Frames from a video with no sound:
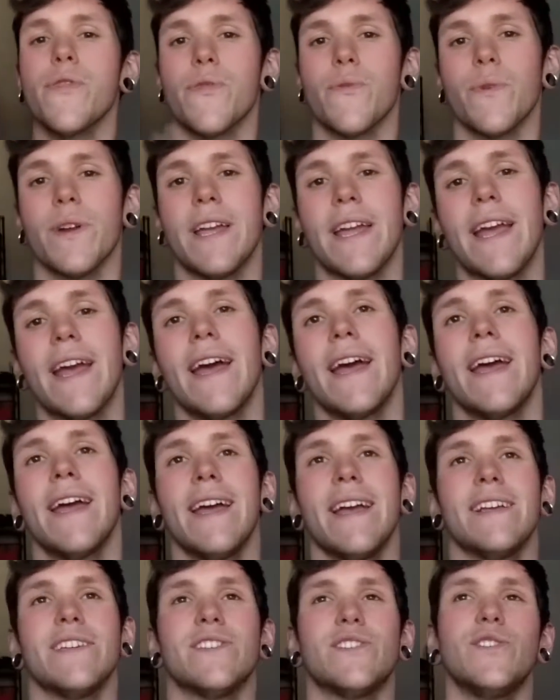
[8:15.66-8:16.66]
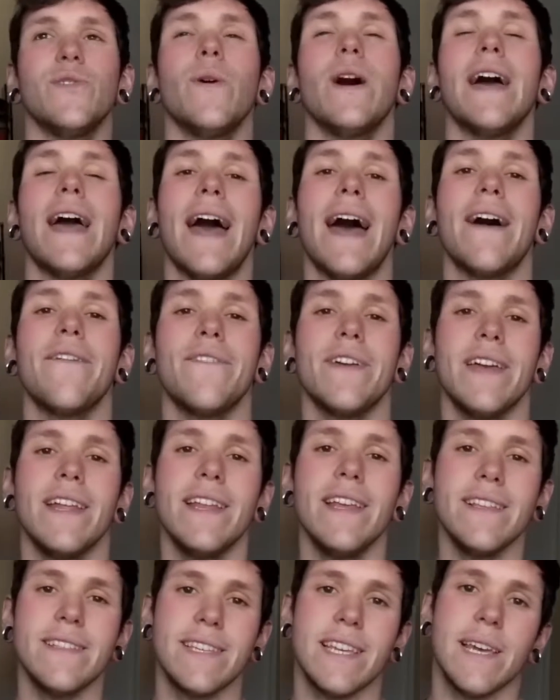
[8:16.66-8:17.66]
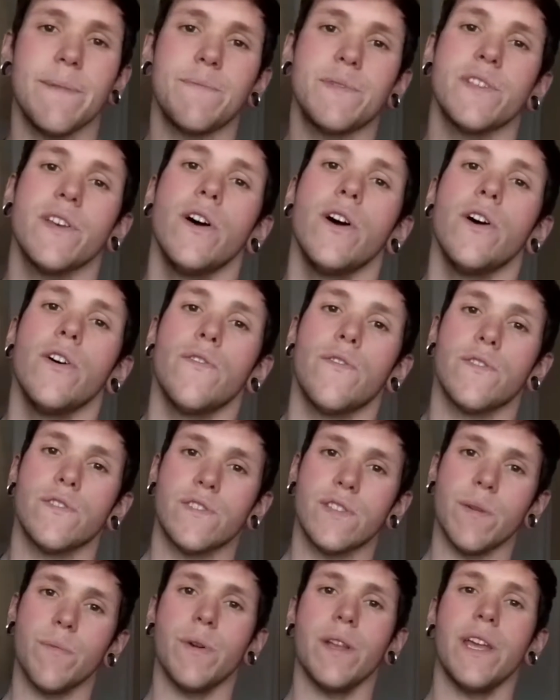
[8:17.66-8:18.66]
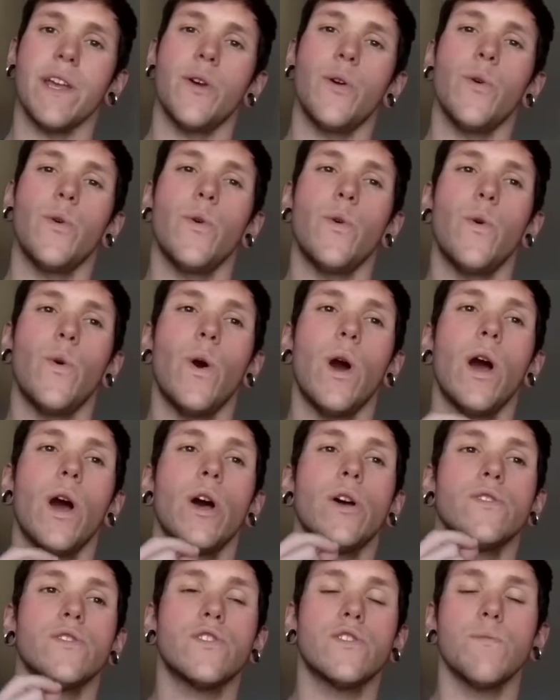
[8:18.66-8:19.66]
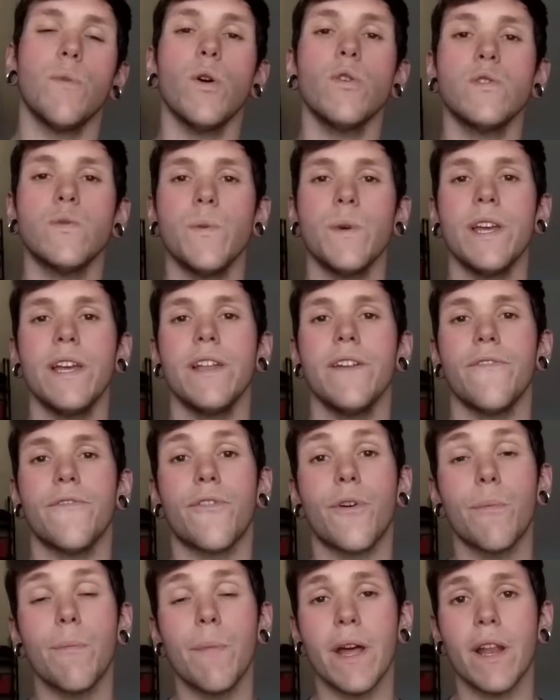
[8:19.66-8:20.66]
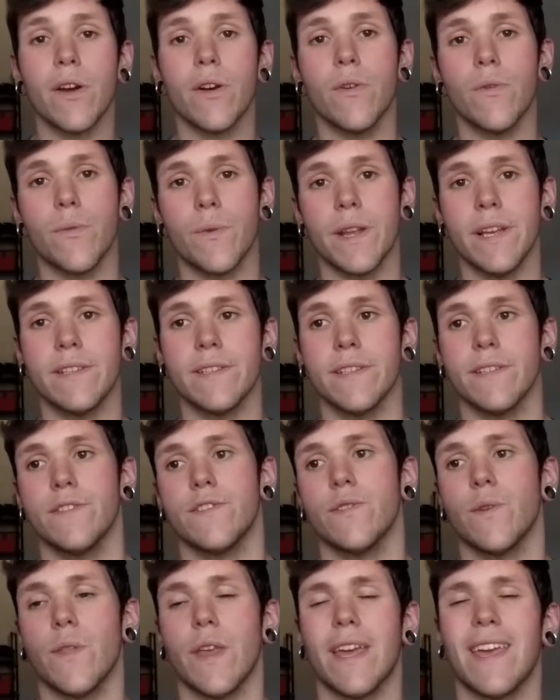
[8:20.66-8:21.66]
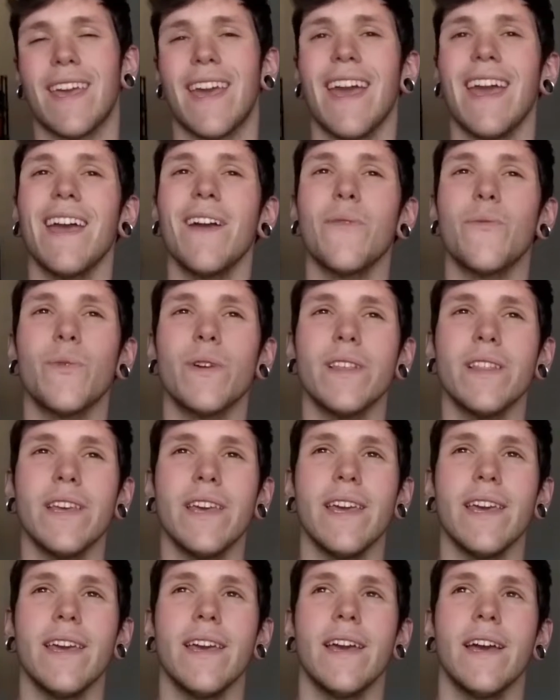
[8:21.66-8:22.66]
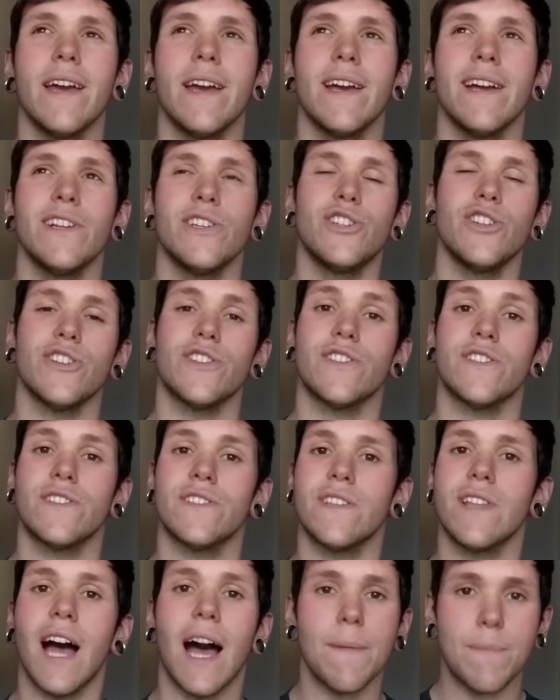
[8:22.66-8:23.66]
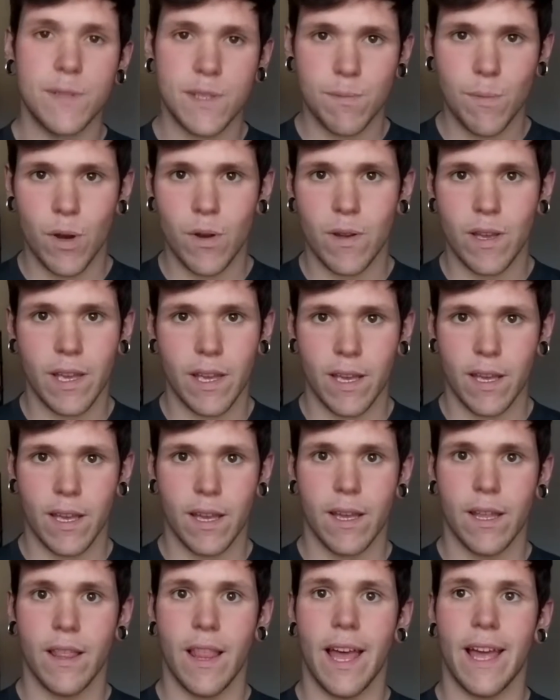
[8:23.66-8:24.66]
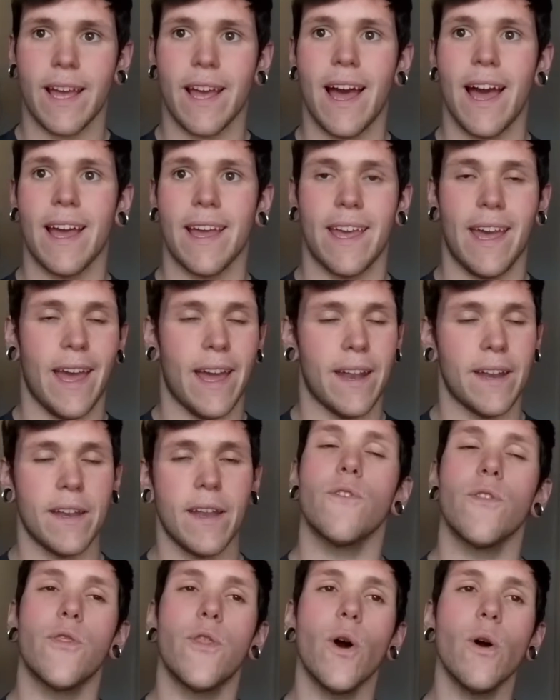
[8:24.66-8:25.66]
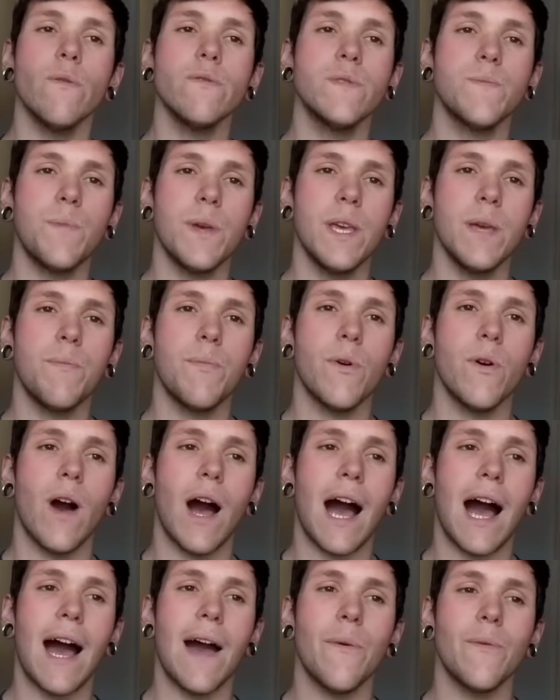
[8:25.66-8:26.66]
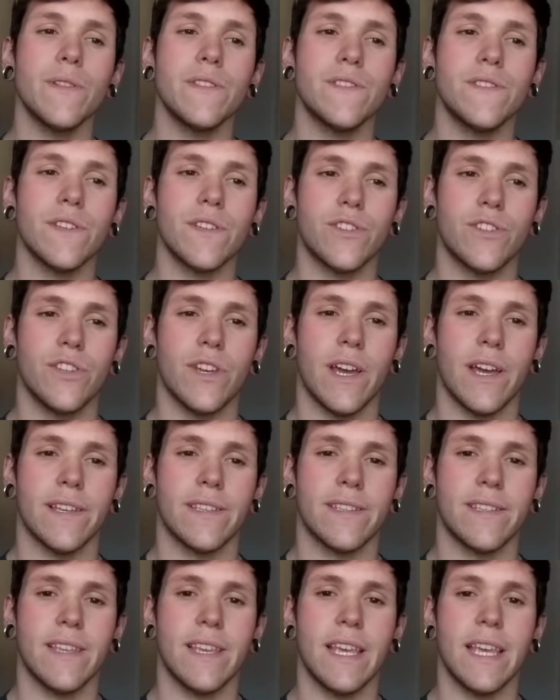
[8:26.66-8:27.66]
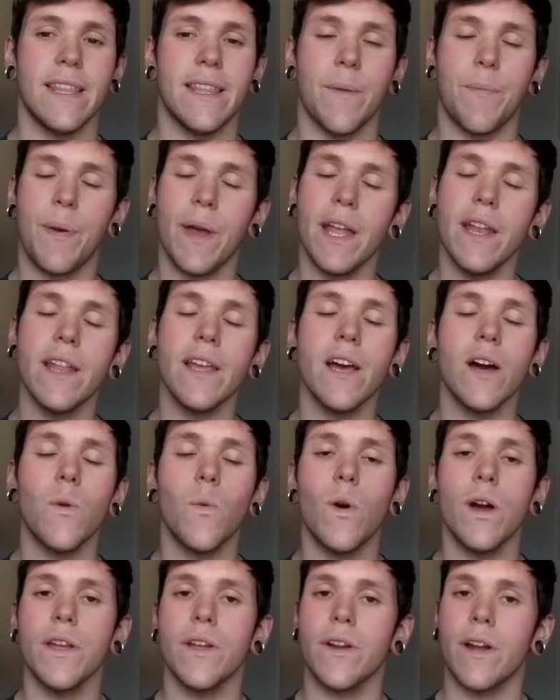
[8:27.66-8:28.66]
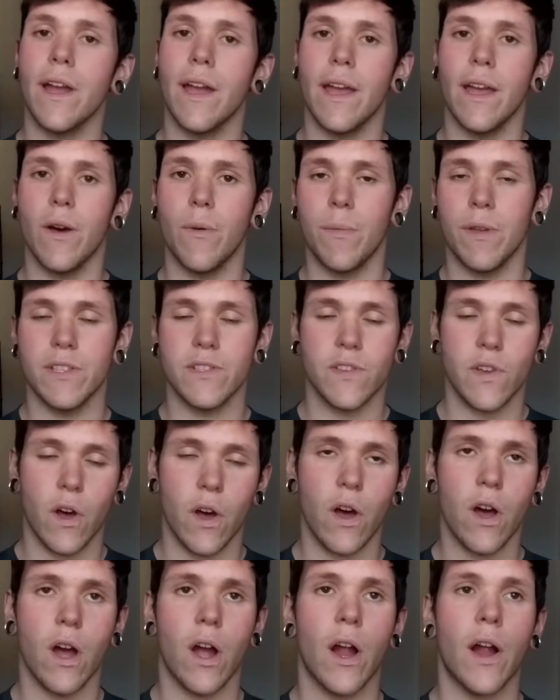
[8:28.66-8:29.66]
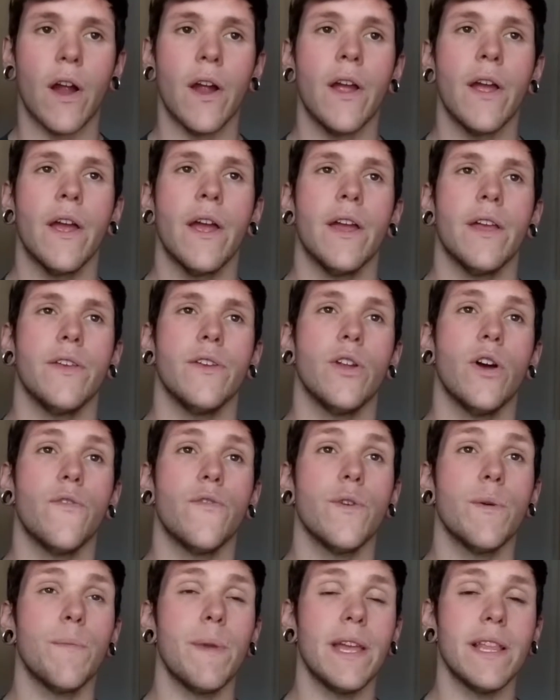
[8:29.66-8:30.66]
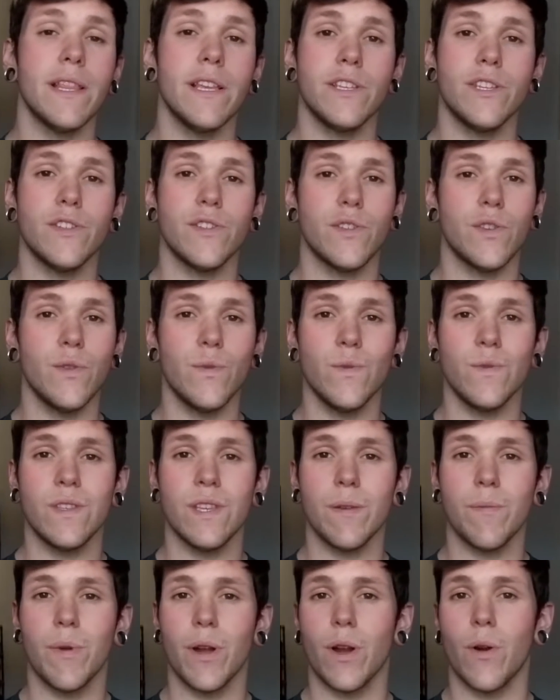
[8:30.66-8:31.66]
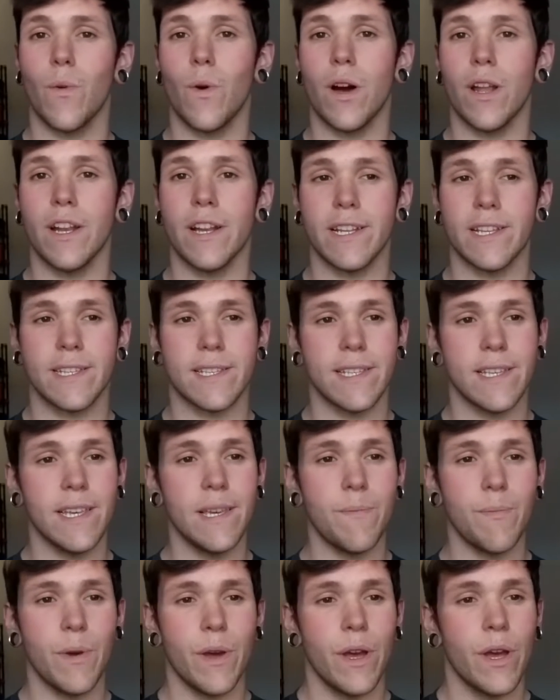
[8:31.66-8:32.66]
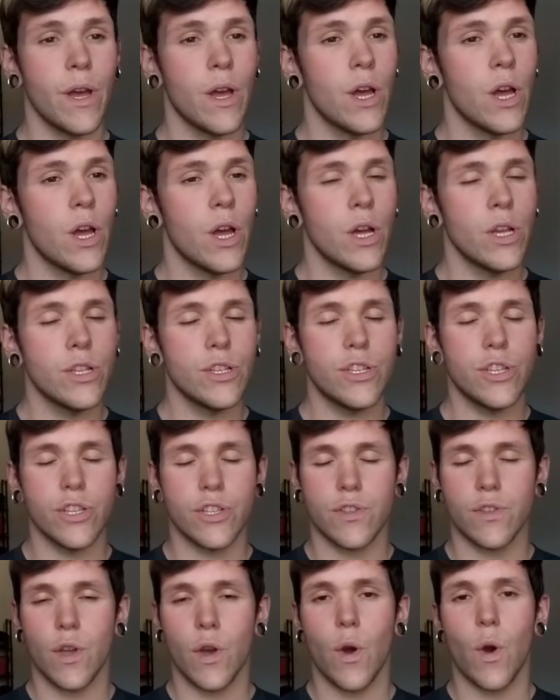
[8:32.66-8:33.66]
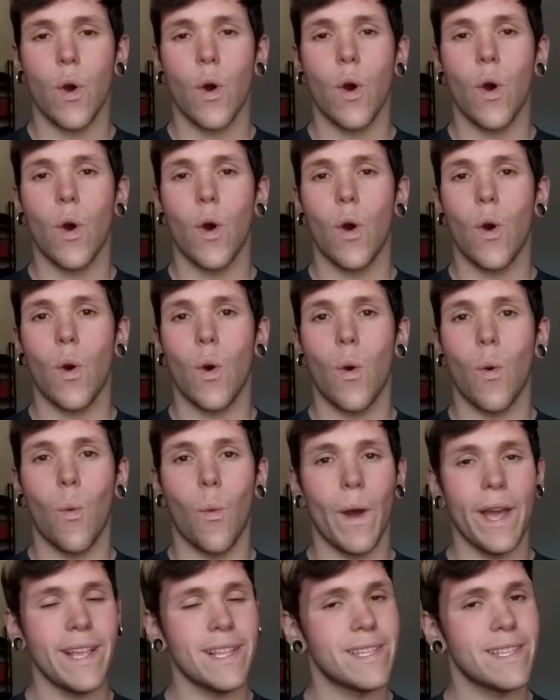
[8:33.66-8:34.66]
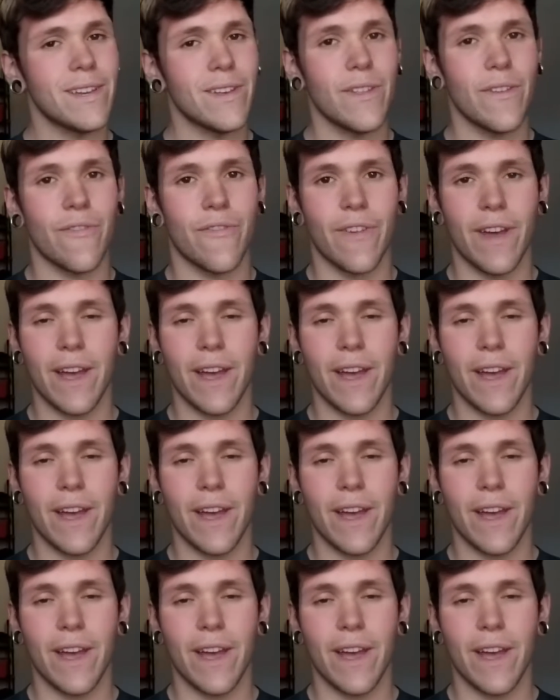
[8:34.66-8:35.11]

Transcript: 3 is, do I have any tips for somebody who smokes weed for medical reasons so they can't really just stop smoking like I can? For those people, I would suggest, depending on what your ailments are, you know, if you're mainly just using marijuana to sleep, just wait till the